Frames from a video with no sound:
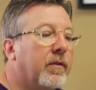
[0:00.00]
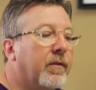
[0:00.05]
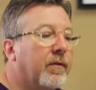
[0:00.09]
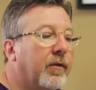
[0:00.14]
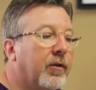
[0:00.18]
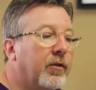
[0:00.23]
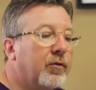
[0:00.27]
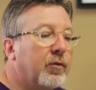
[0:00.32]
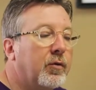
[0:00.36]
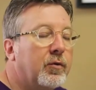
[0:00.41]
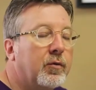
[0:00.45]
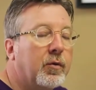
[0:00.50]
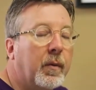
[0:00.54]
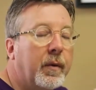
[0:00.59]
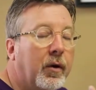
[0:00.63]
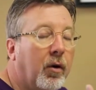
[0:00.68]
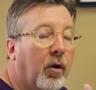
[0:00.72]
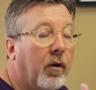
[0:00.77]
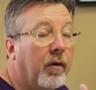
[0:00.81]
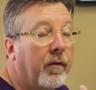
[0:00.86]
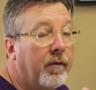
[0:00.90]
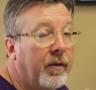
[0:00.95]
The first one is what we
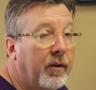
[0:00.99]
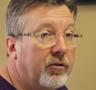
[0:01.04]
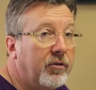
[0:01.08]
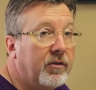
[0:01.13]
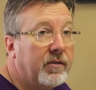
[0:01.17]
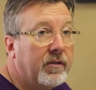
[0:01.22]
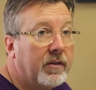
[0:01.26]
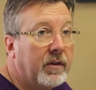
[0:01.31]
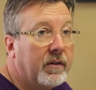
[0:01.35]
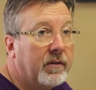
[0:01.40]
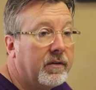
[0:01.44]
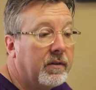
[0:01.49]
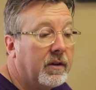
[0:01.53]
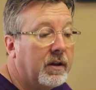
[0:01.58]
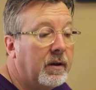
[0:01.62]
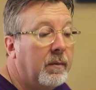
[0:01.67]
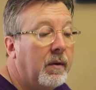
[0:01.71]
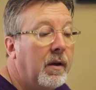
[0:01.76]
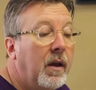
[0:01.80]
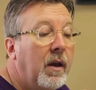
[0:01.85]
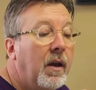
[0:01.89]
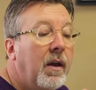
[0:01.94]
call efficiency of sleep.